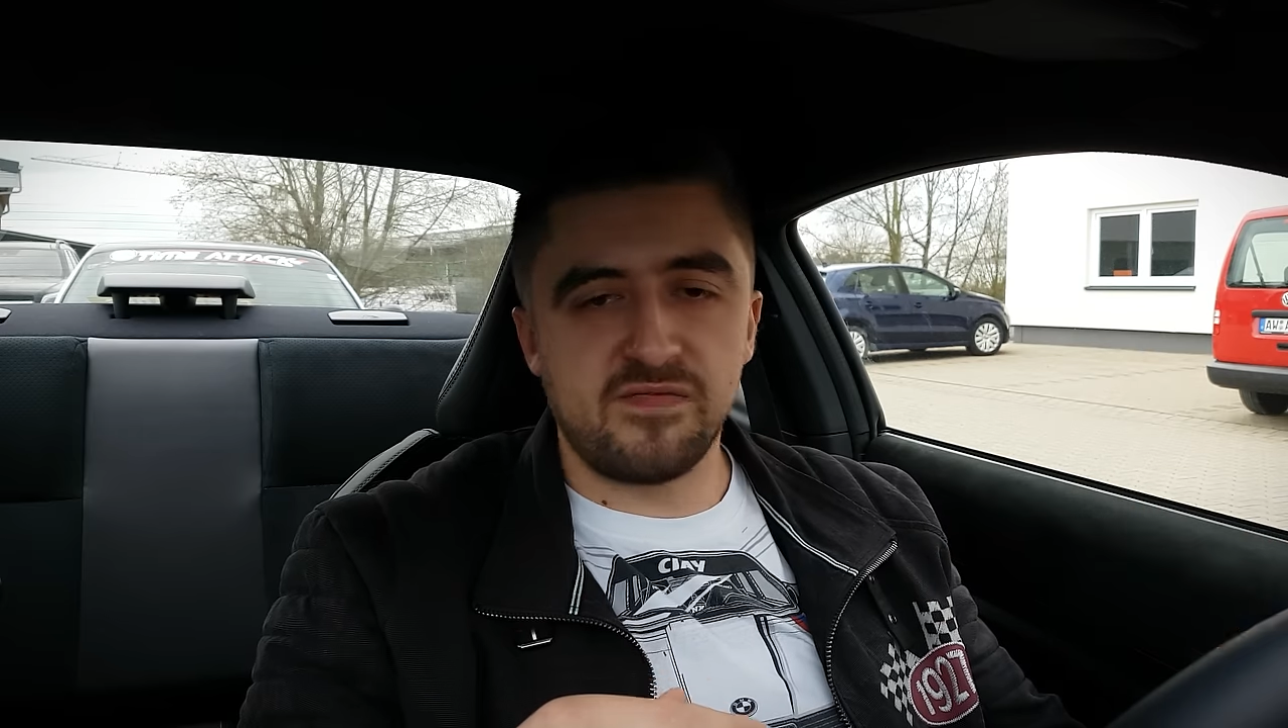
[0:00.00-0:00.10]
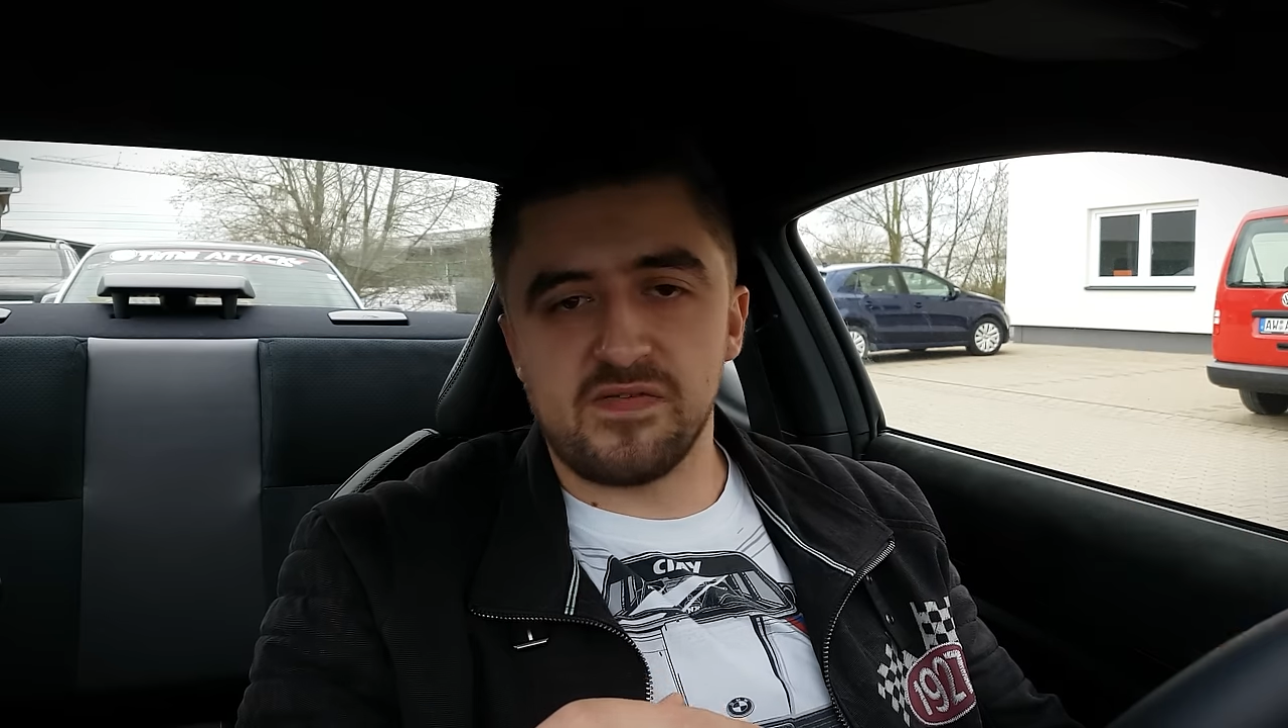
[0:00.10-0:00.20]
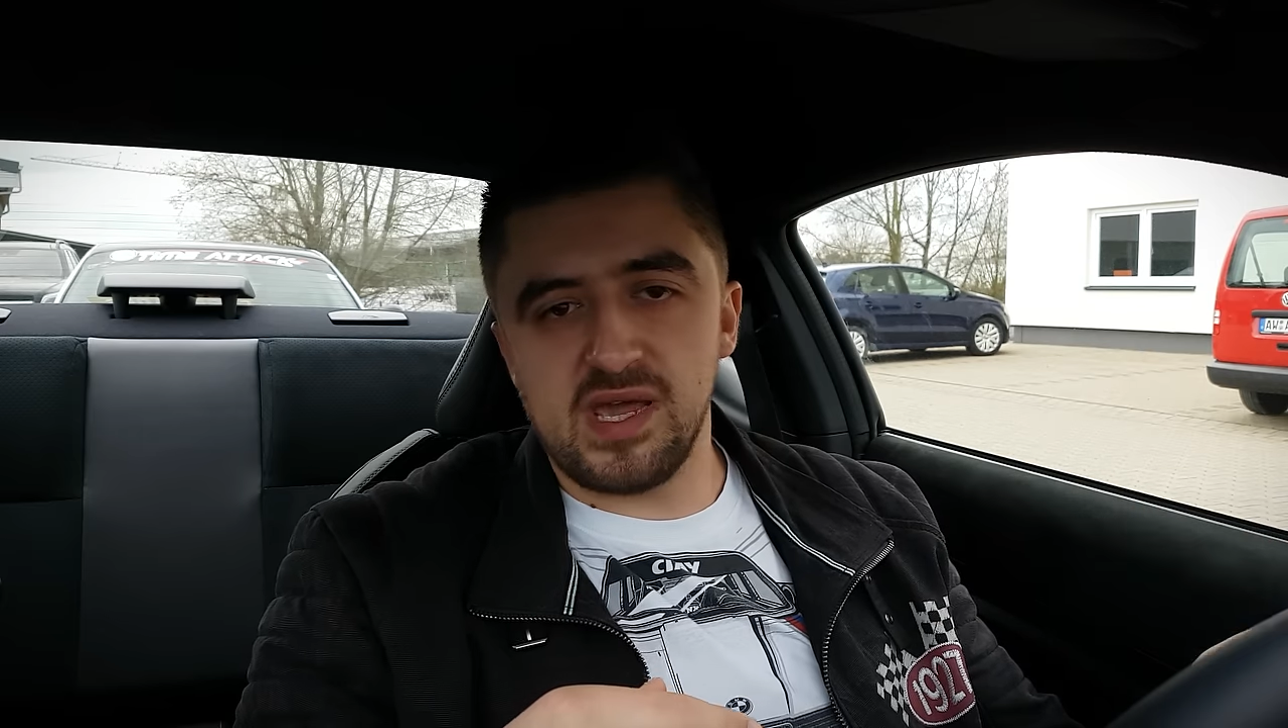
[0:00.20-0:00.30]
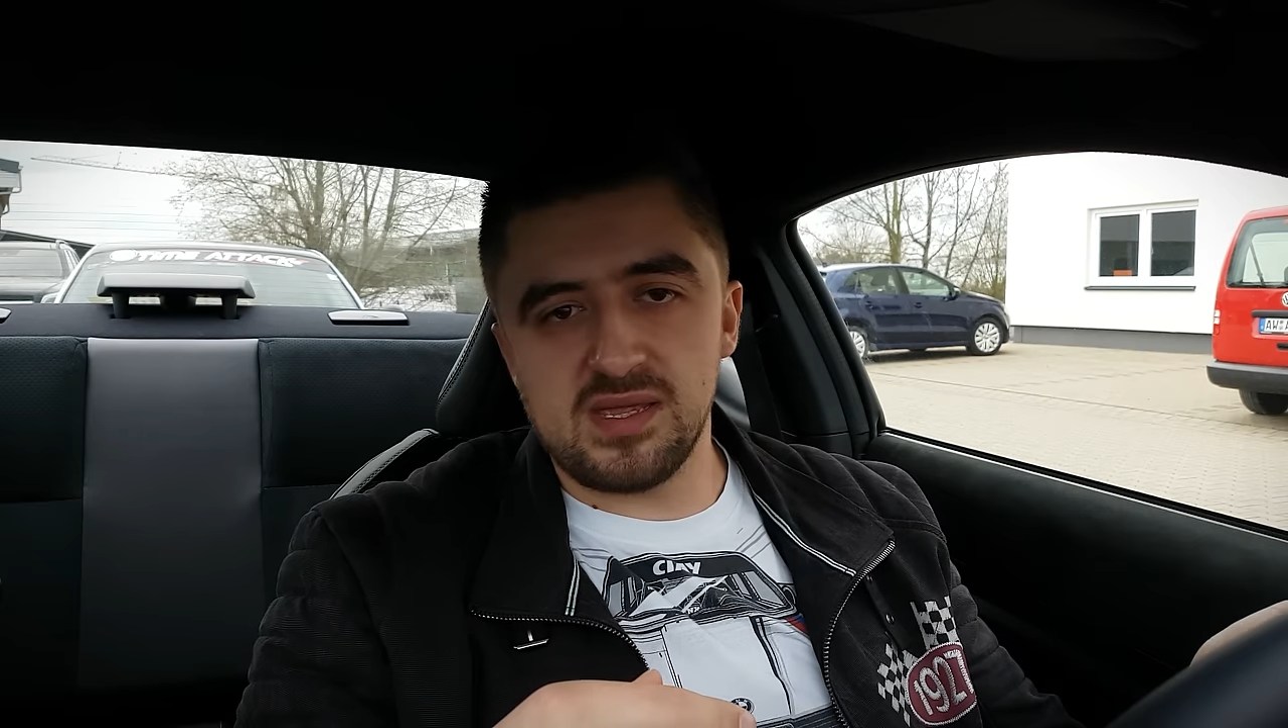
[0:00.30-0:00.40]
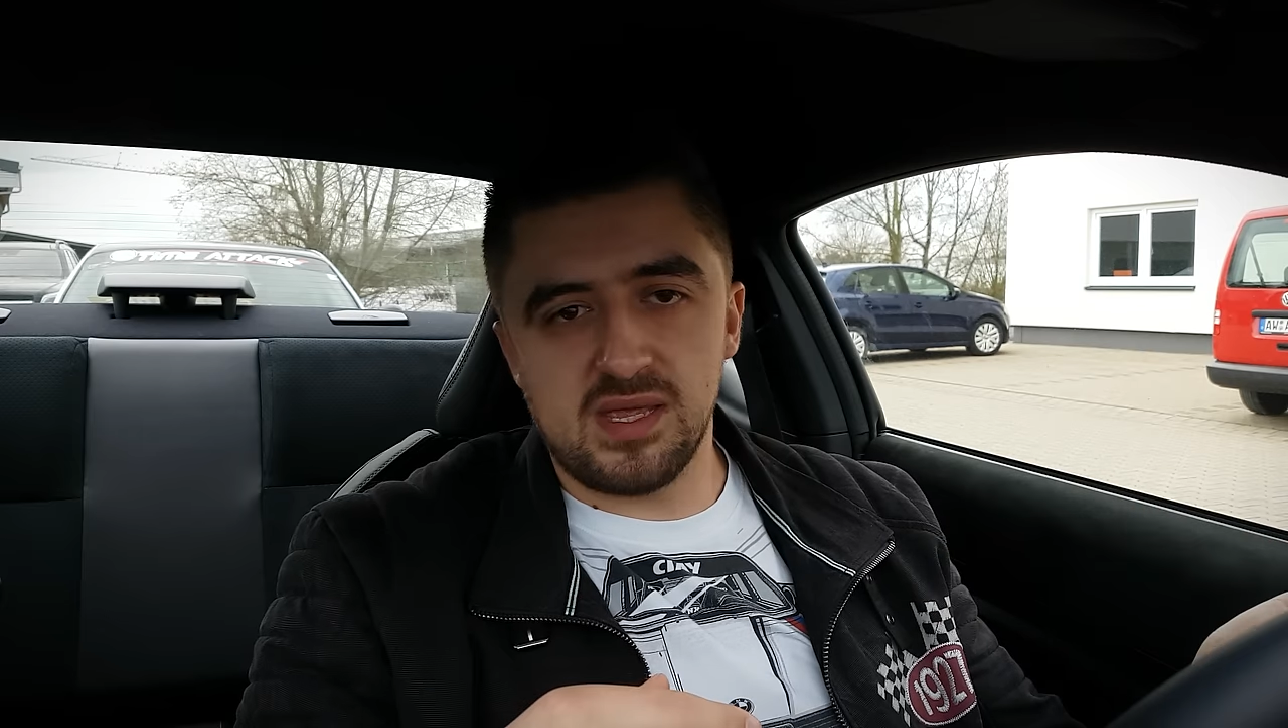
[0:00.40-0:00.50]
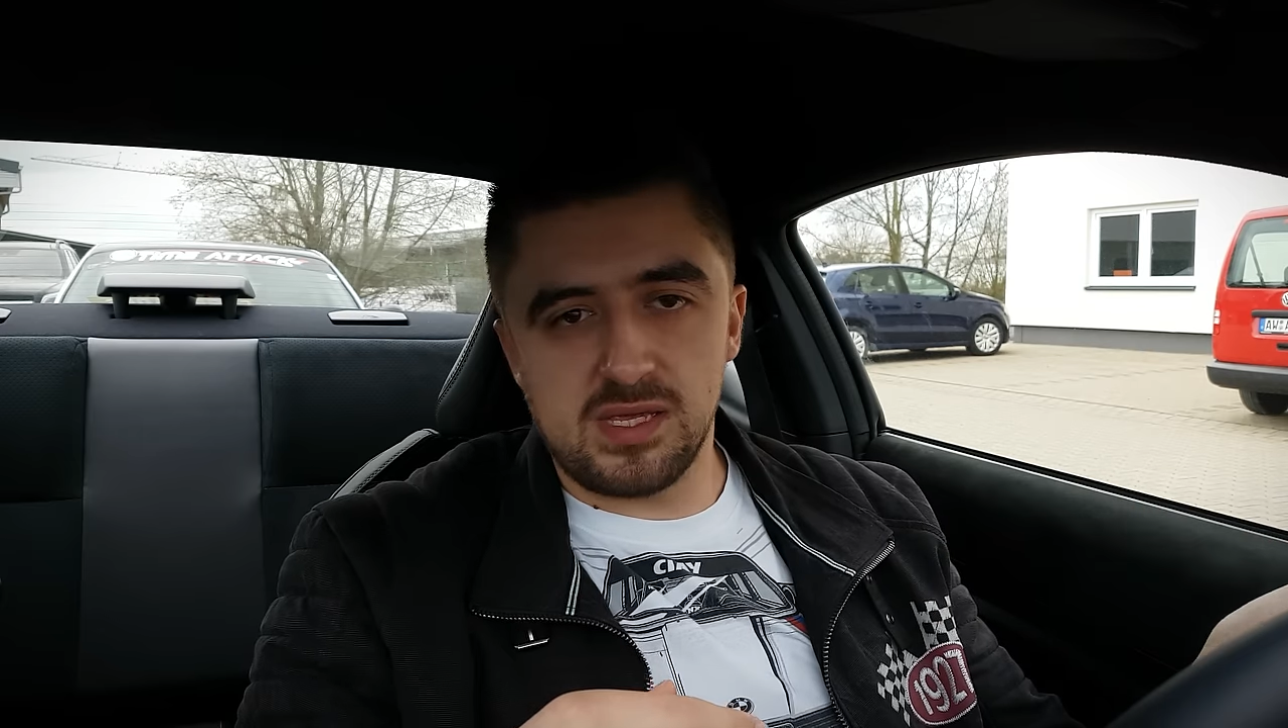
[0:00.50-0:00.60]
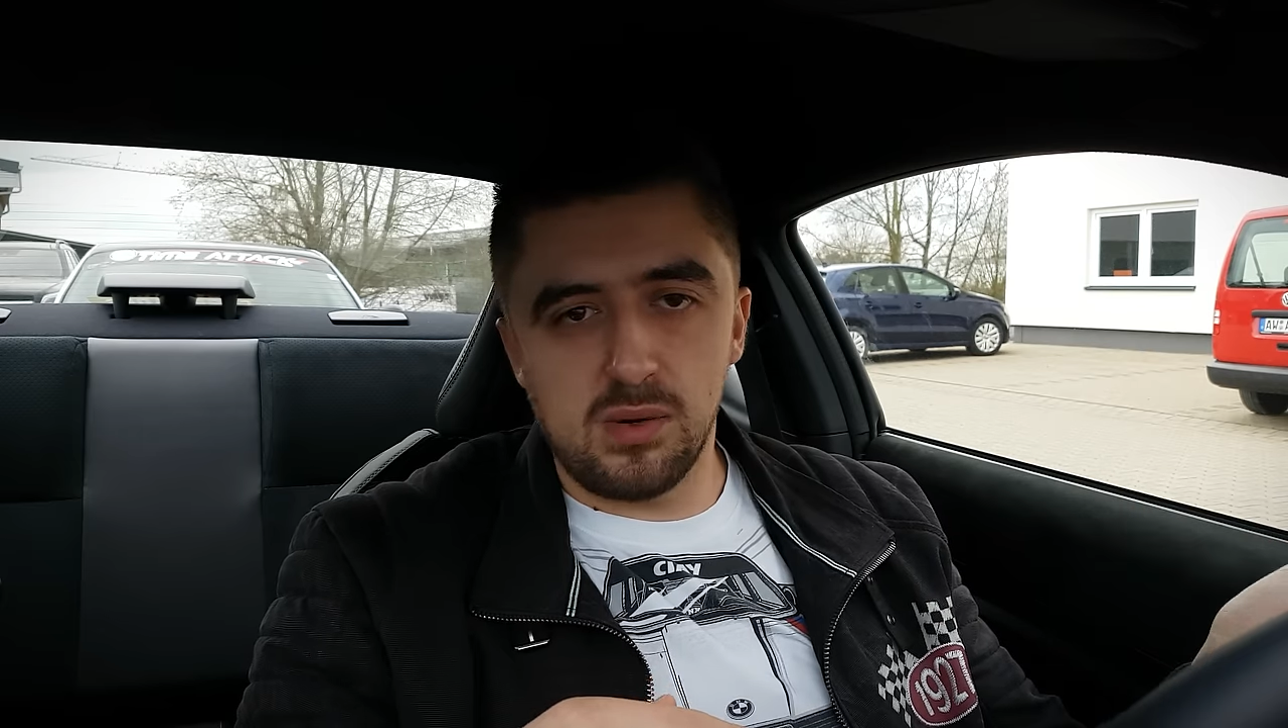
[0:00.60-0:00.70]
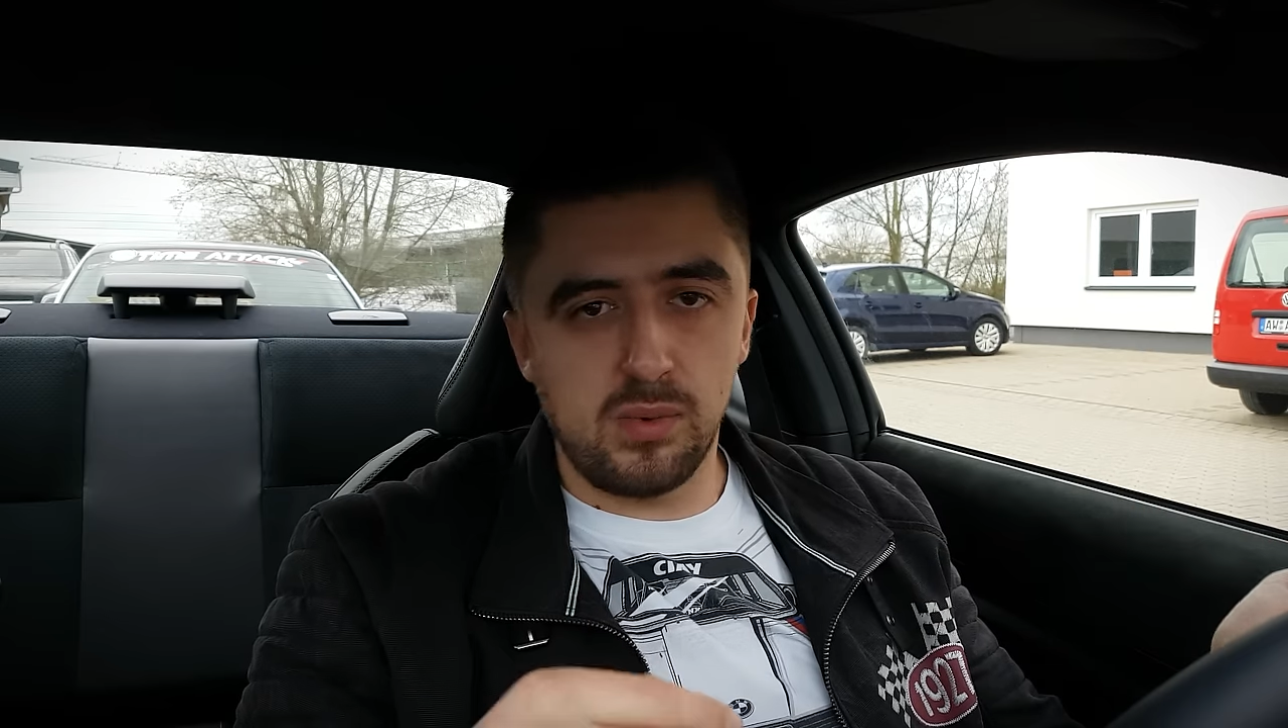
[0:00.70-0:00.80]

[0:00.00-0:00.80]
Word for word: afraid that your